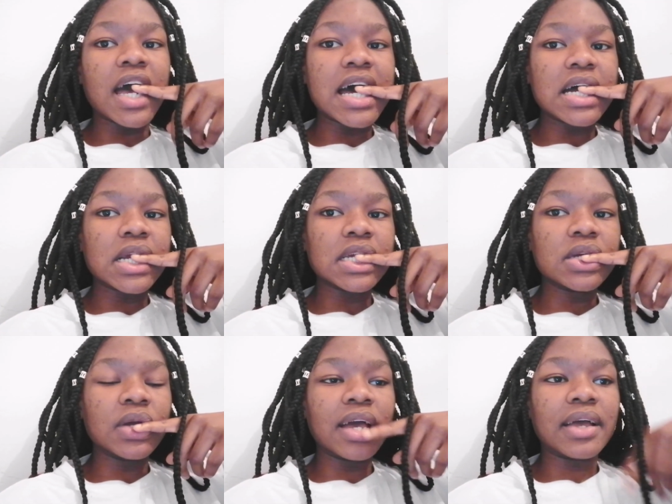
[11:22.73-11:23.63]
yeah I'll show
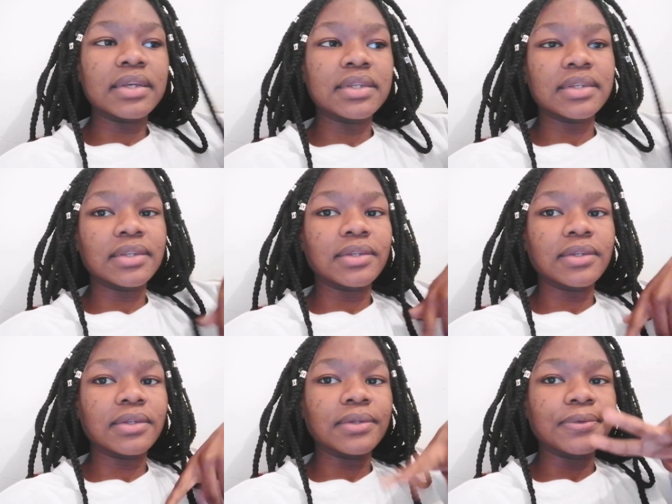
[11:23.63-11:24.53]
you
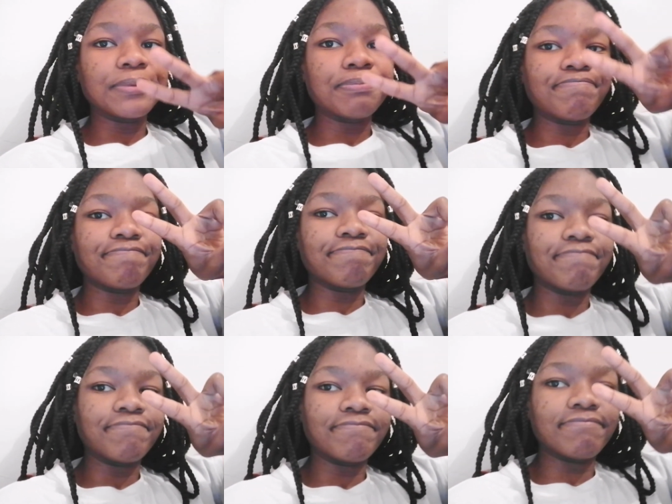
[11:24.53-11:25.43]
guys
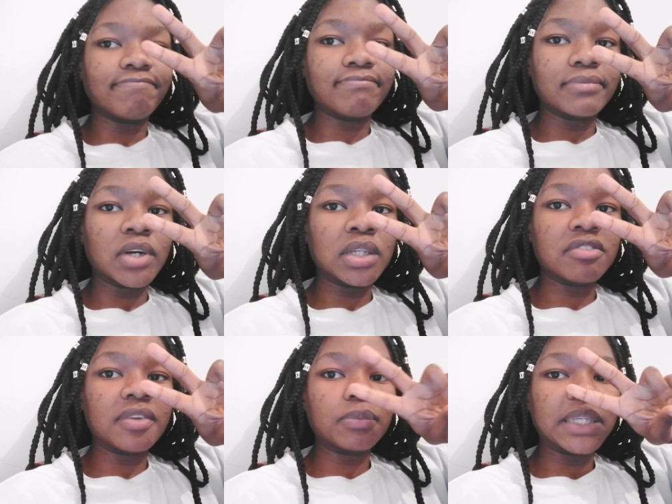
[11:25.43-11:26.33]
on
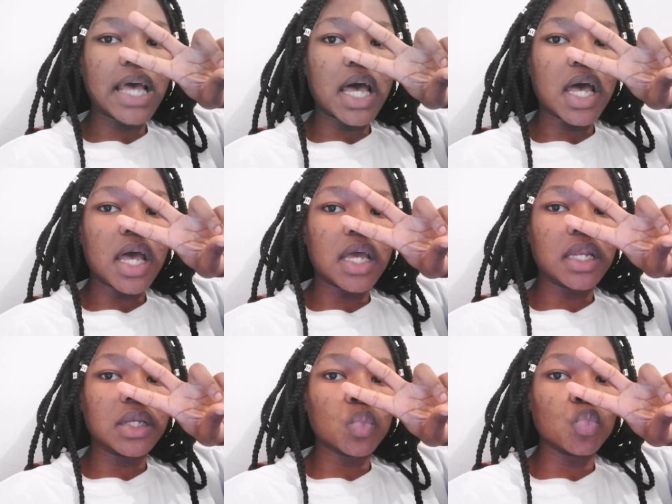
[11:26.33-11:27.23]
the flip
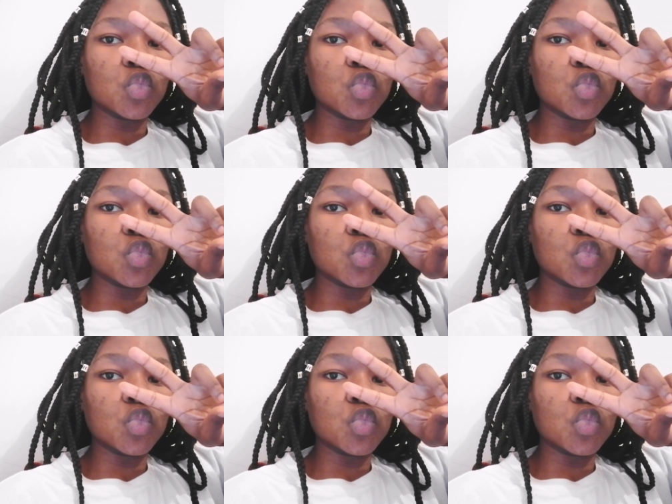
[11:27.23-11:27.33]
side